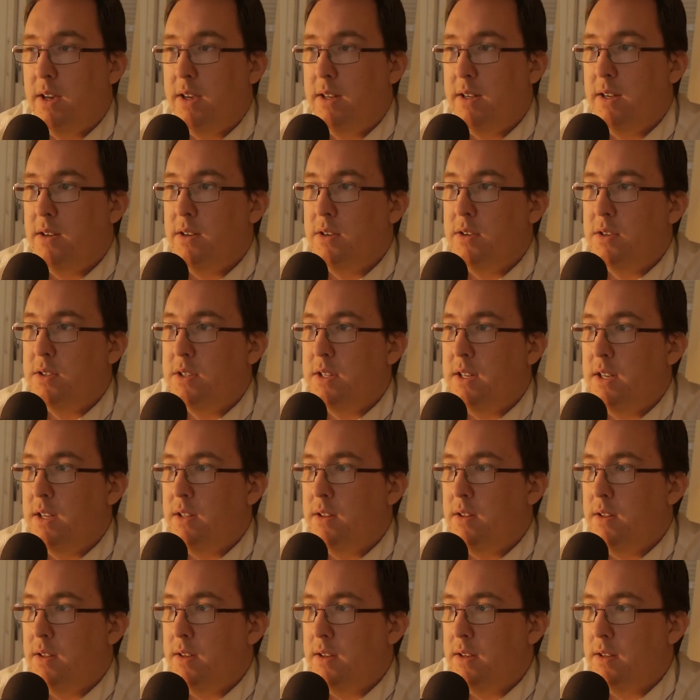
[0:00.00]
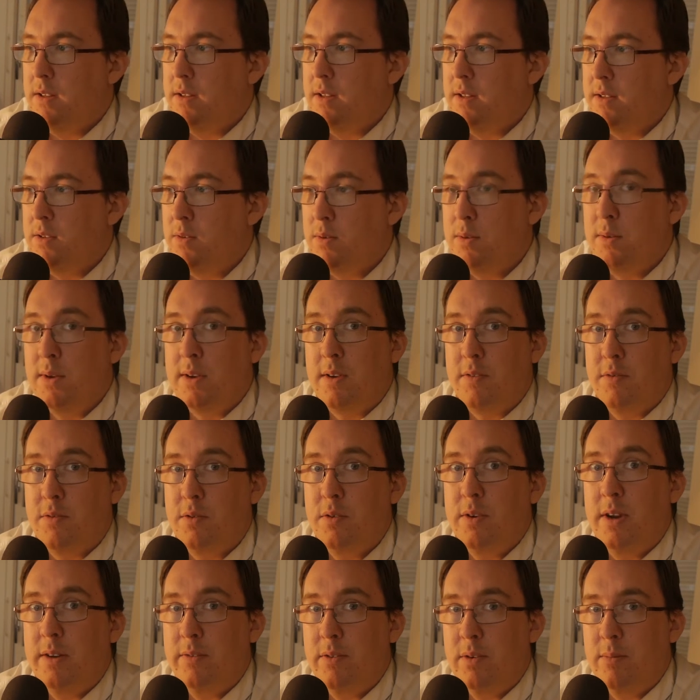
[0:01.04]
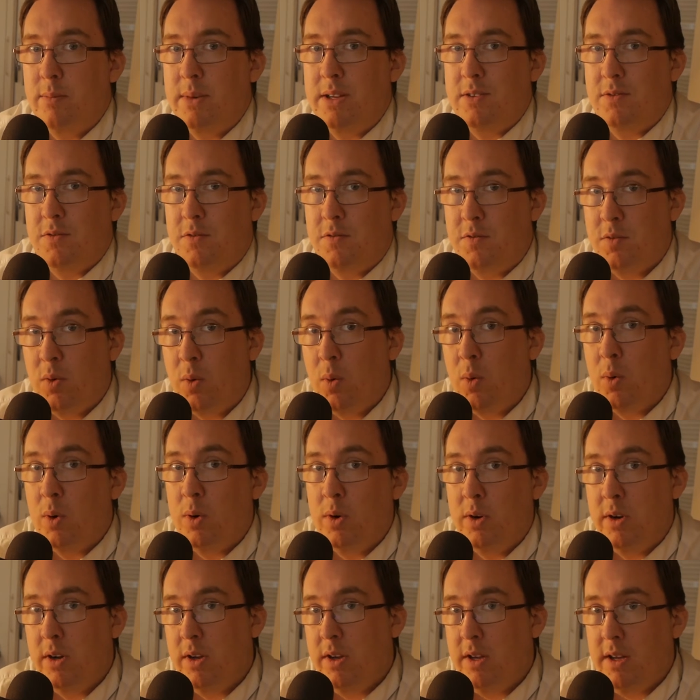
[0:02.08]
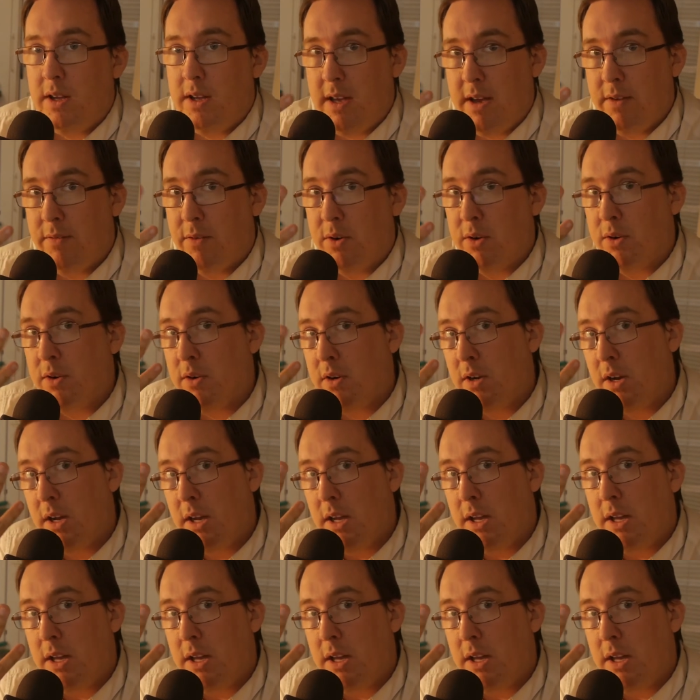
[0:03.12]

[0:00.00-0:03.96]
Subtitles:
I didn't understand that Duke Nukem Forever meant forever